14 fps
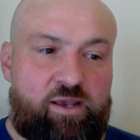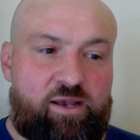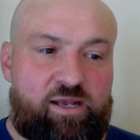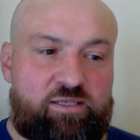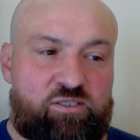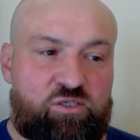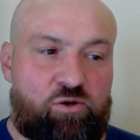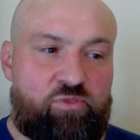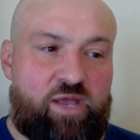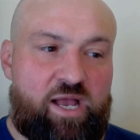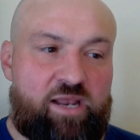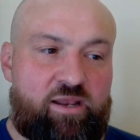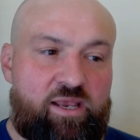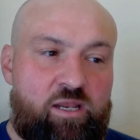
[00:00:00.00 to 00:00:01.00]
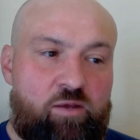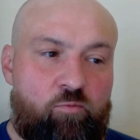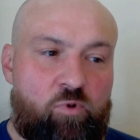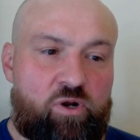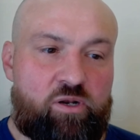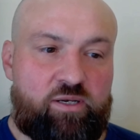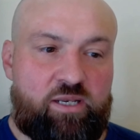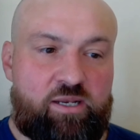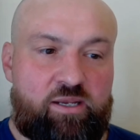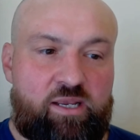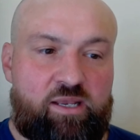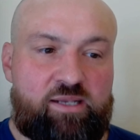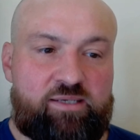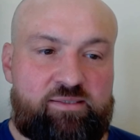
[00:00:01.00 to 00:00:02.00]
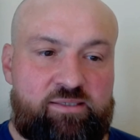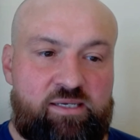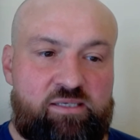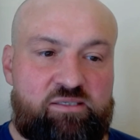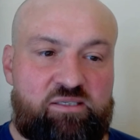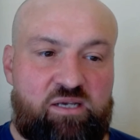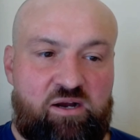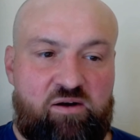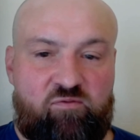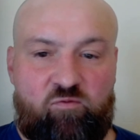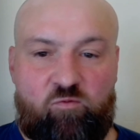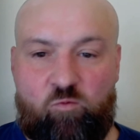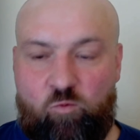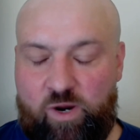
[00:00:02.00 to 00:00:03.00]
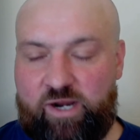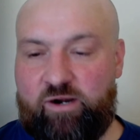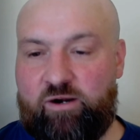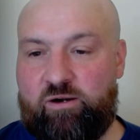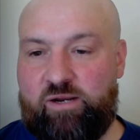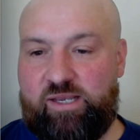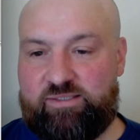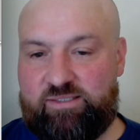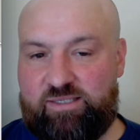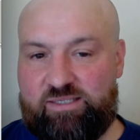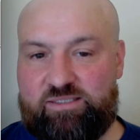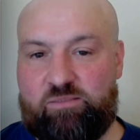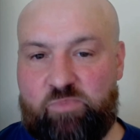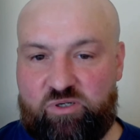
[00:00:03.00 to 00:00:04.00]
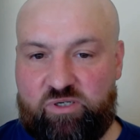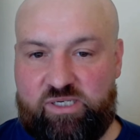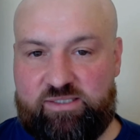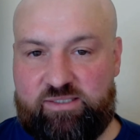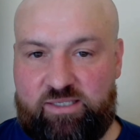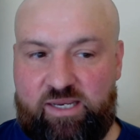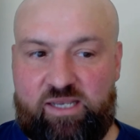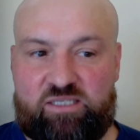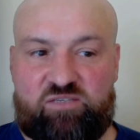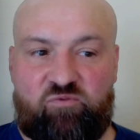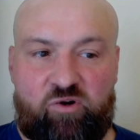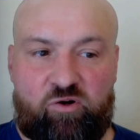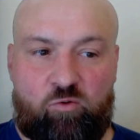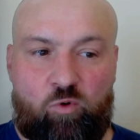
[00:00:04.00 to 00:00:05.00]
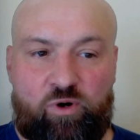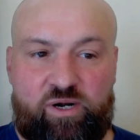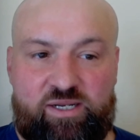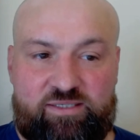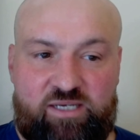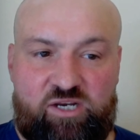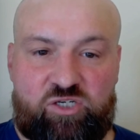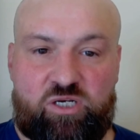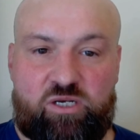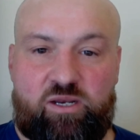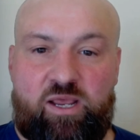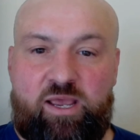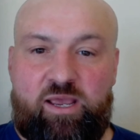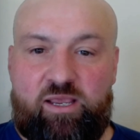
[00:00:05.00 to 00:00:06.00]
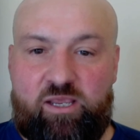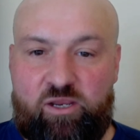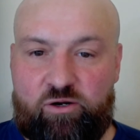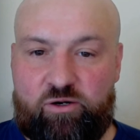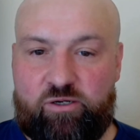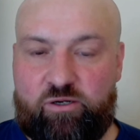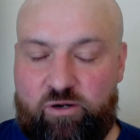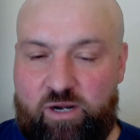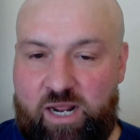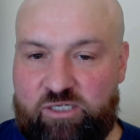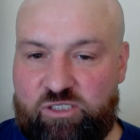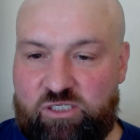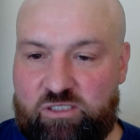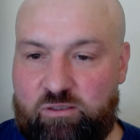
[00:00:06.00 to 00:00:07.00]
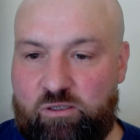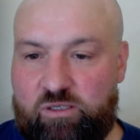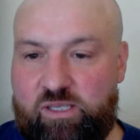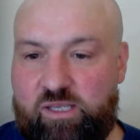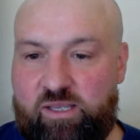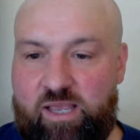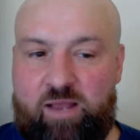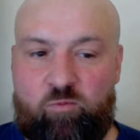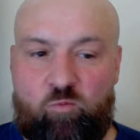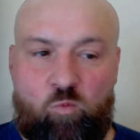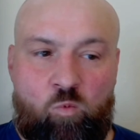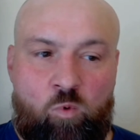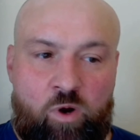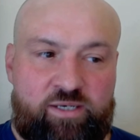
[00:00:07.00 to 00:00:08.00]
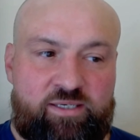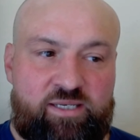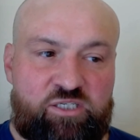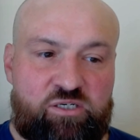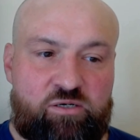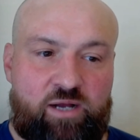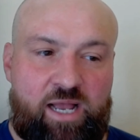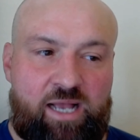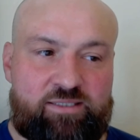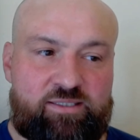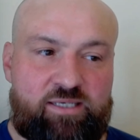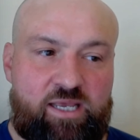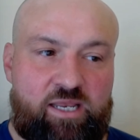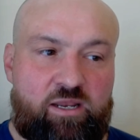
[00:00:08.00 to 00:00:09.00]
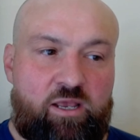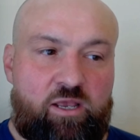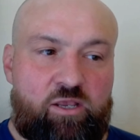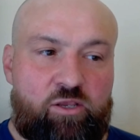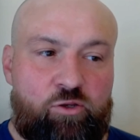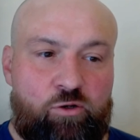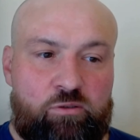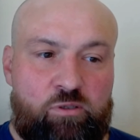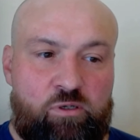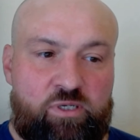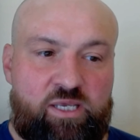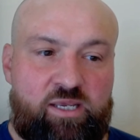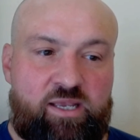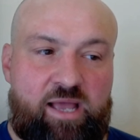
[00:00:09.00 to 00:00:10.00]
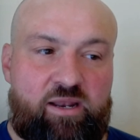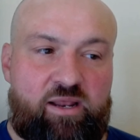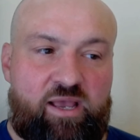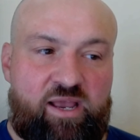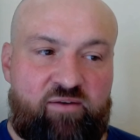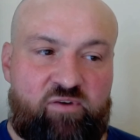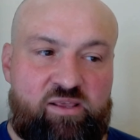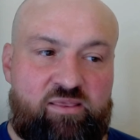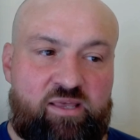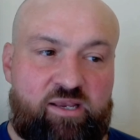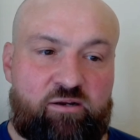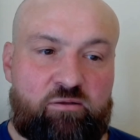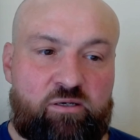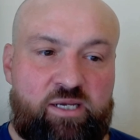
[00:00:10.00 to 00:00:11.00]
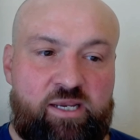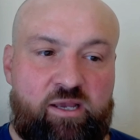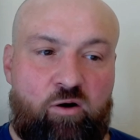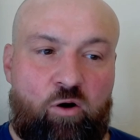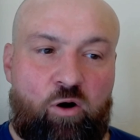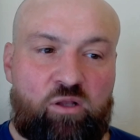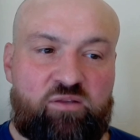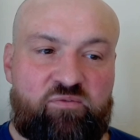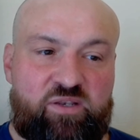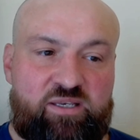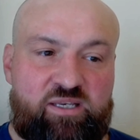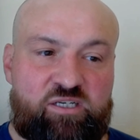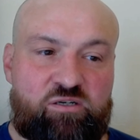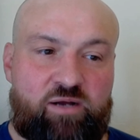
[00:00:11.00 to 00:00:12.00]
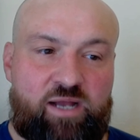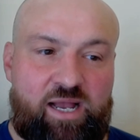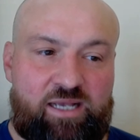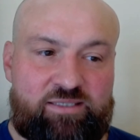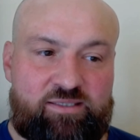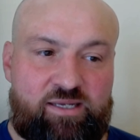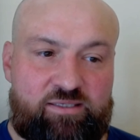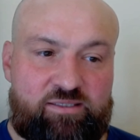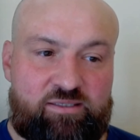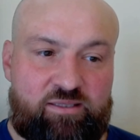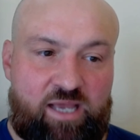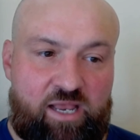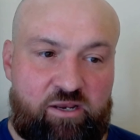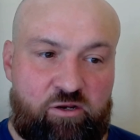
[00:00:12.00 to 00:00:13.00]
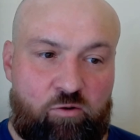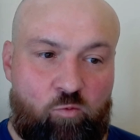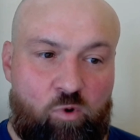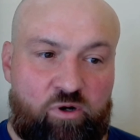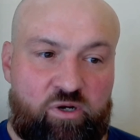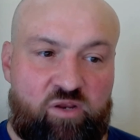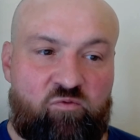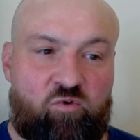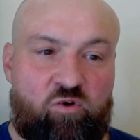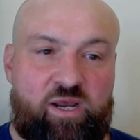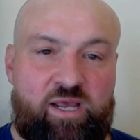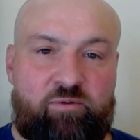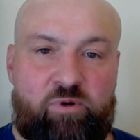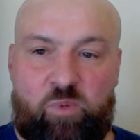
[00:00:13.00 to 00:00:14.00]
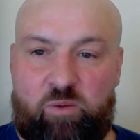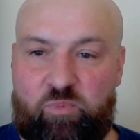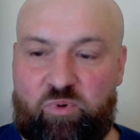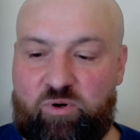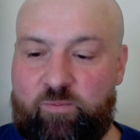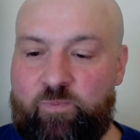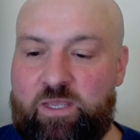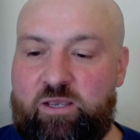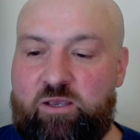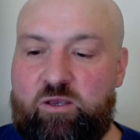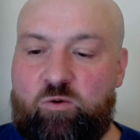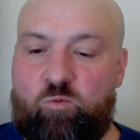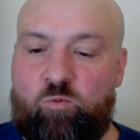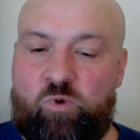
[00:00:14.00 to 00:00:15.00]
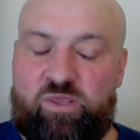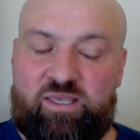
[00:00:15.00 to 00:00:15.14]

and so that anyone can get a sense of where accessibility stands for your organization. Here, you're not just looking at one digital asset, you're looking at everything. You're looking at all of the digital assets that you're working for. And remember, with